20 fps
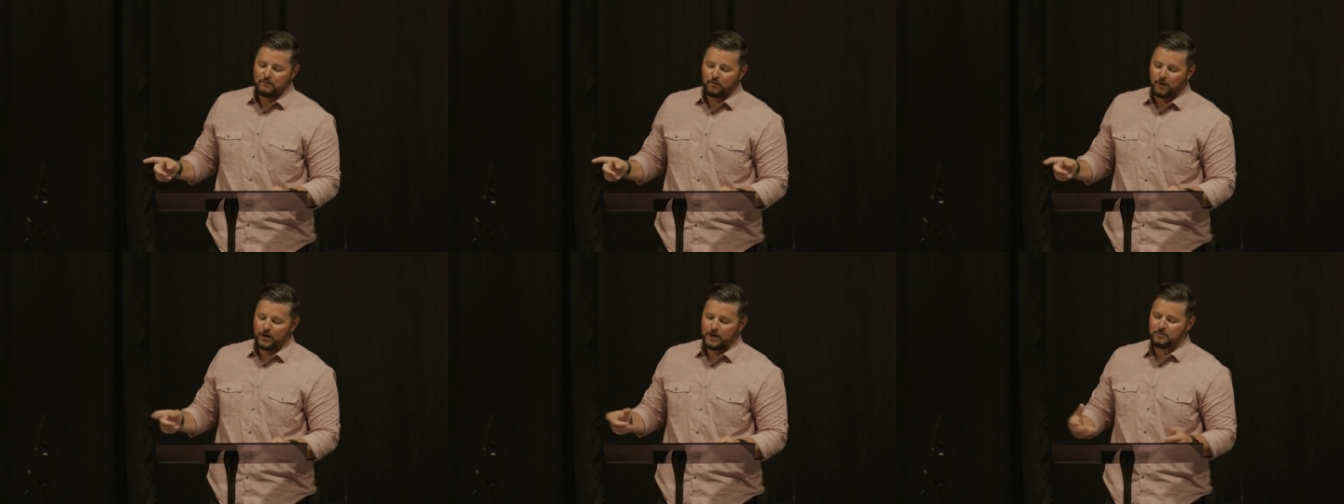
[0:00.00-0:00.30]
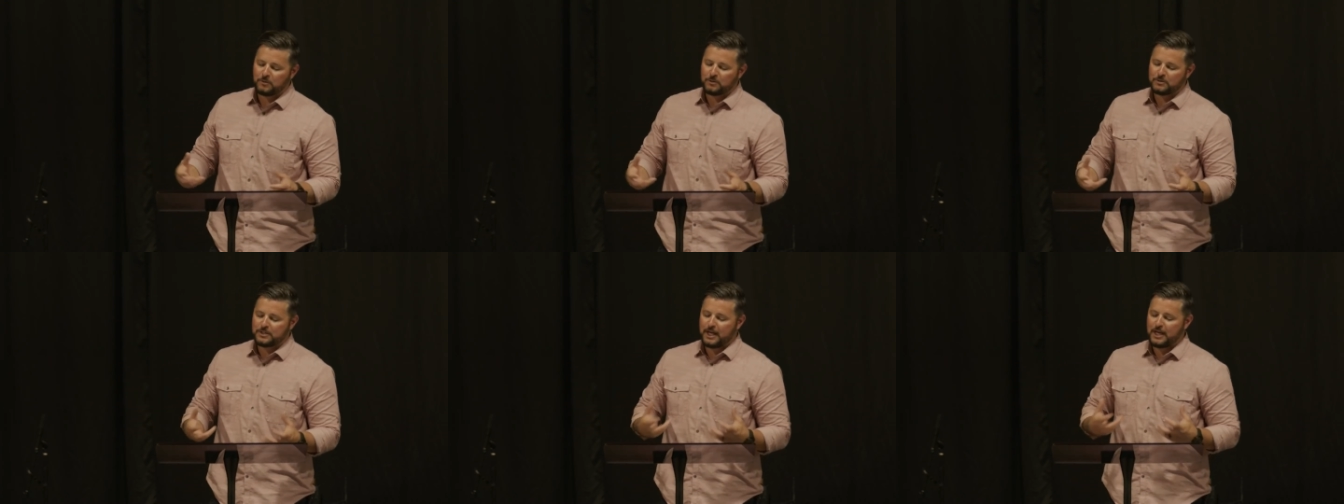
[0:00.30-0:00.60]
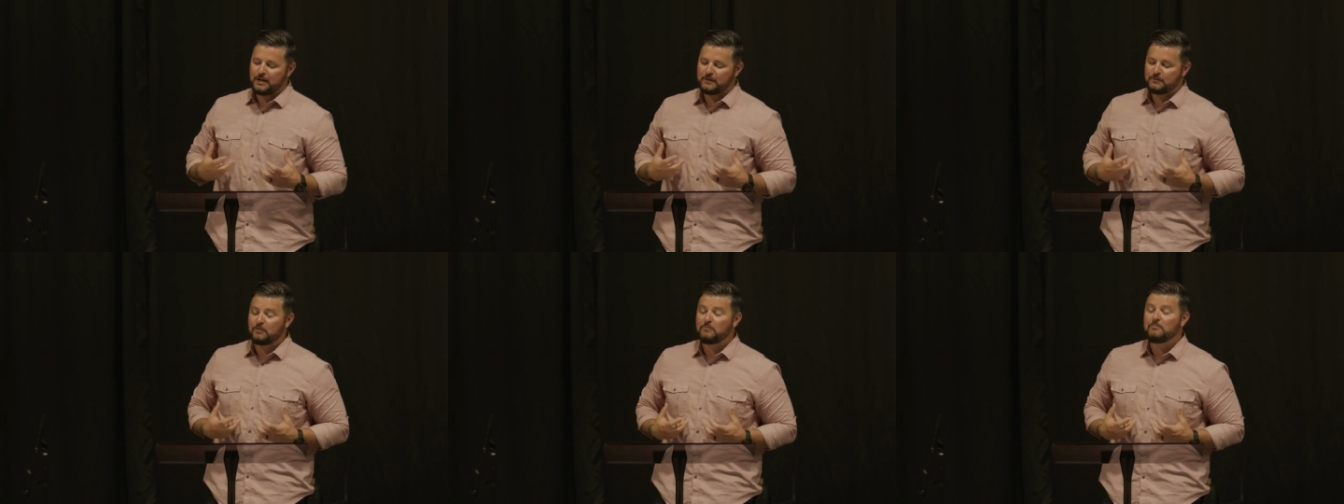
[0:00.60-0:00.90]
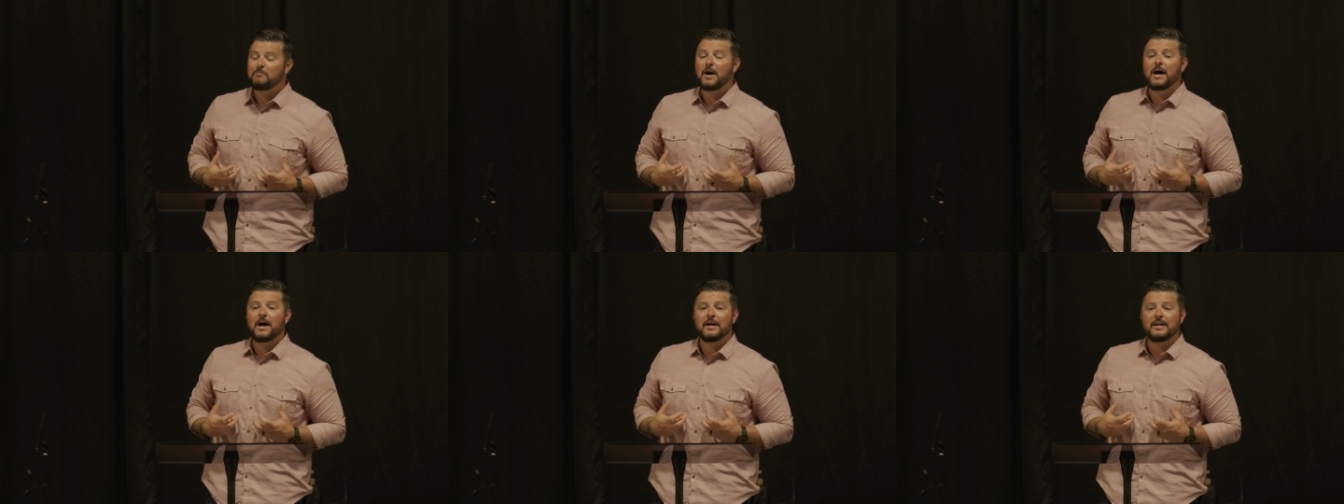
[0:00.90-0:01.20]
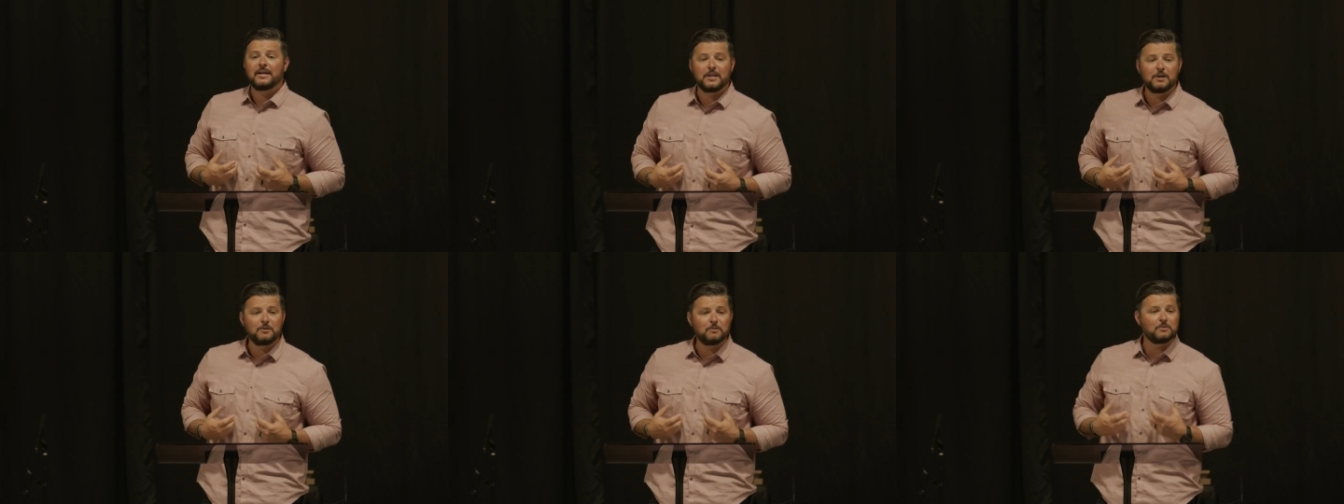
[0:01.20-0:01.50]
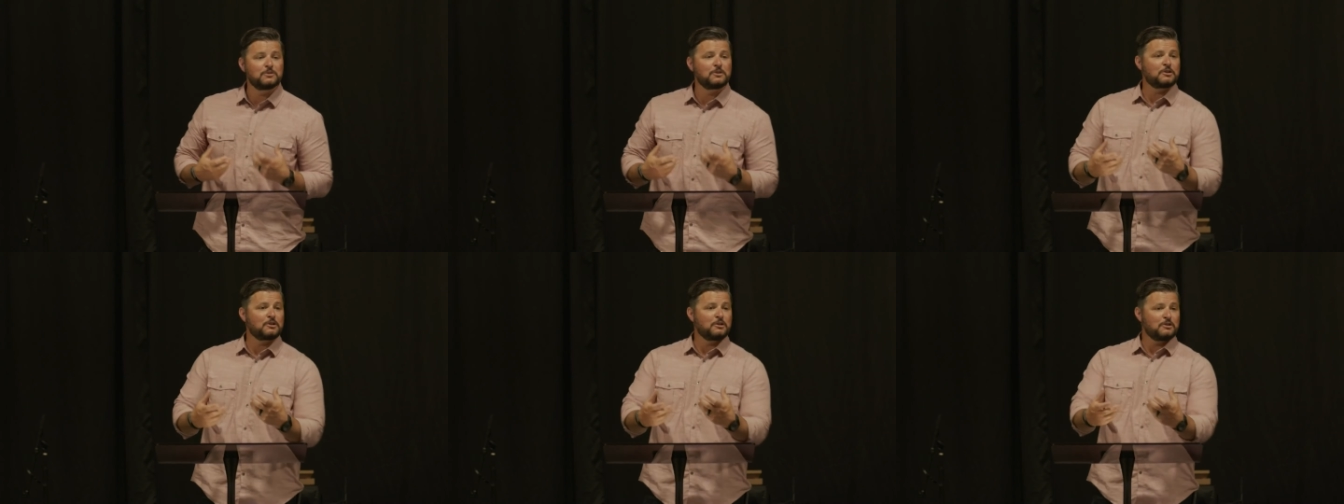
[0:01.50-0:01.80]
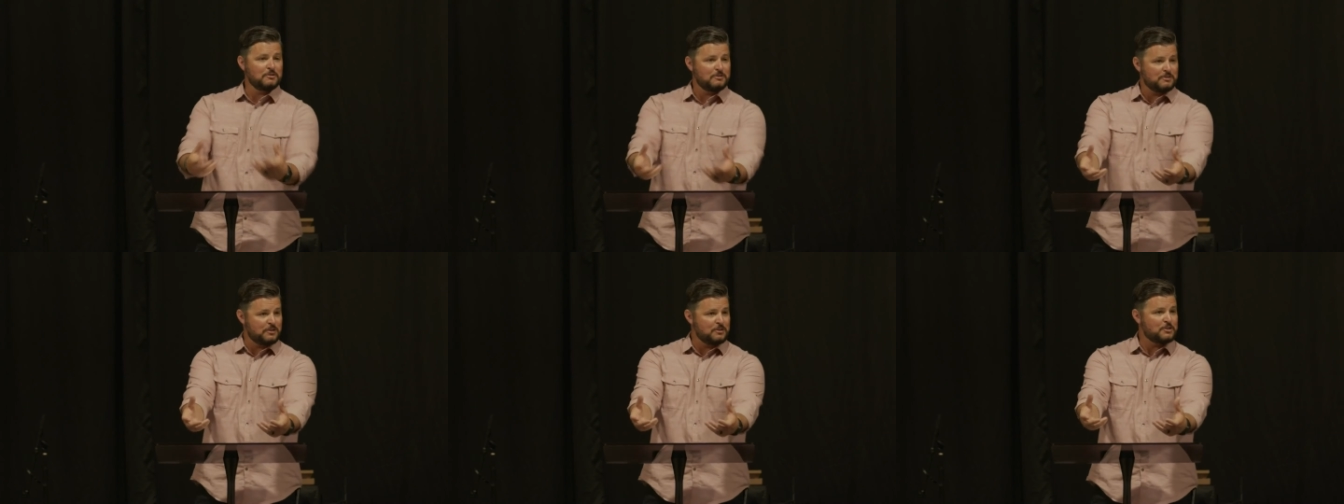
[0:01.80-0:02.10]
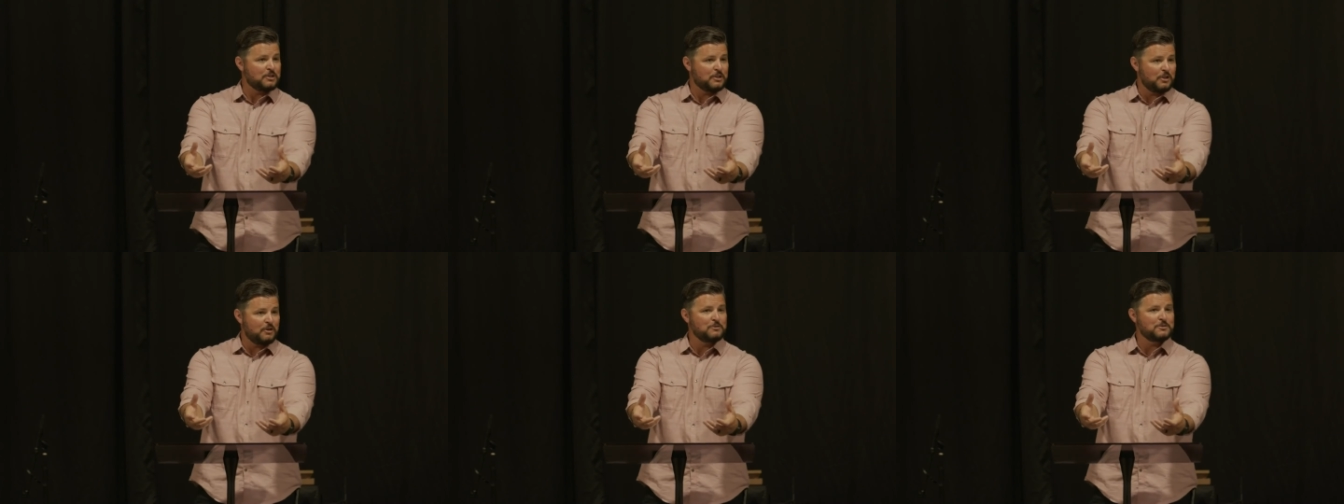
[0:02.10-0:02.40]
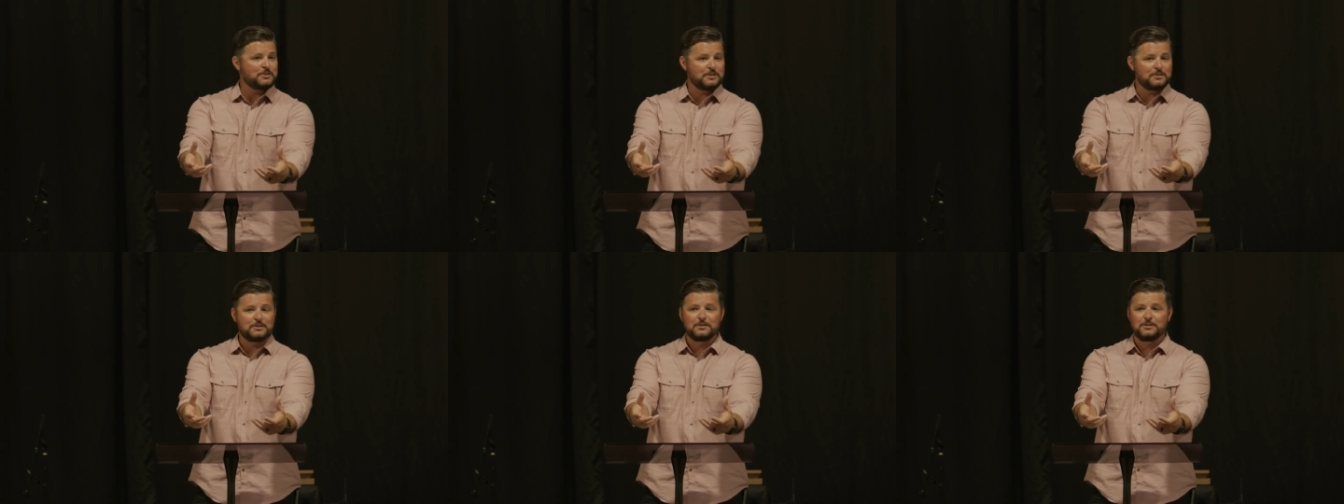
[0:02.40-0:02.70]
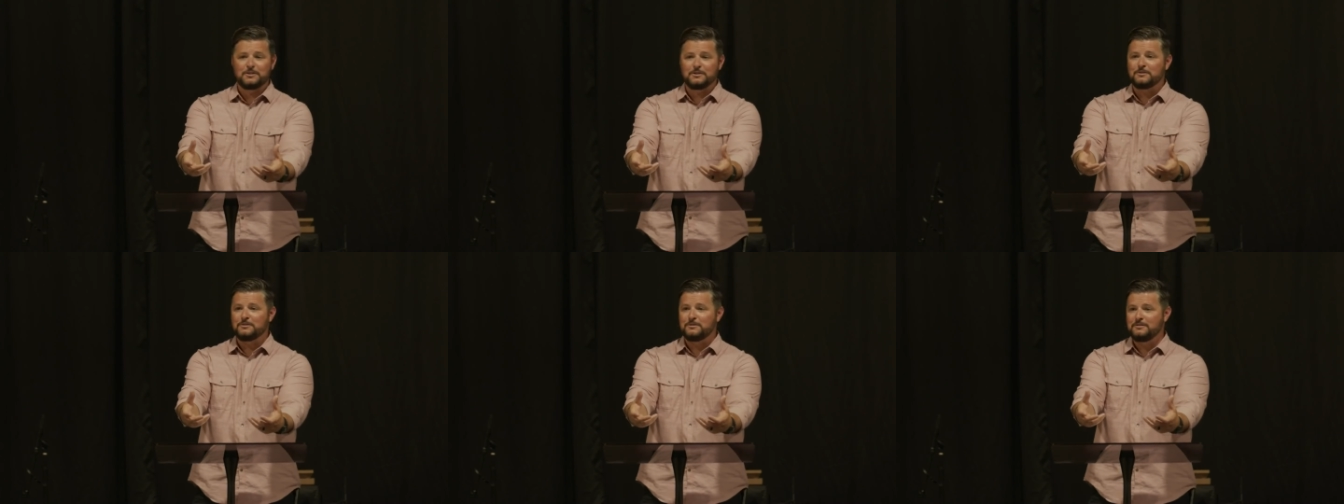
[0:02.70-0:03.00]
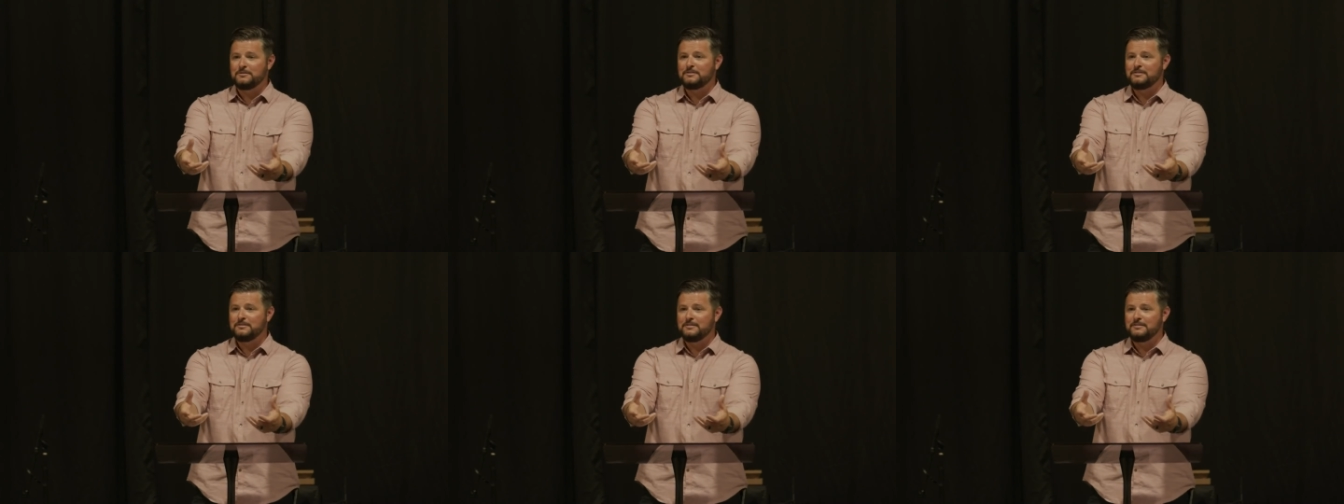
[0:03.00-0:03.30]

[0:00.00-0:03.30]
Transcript: for he will take from mine and he will disclose it to you.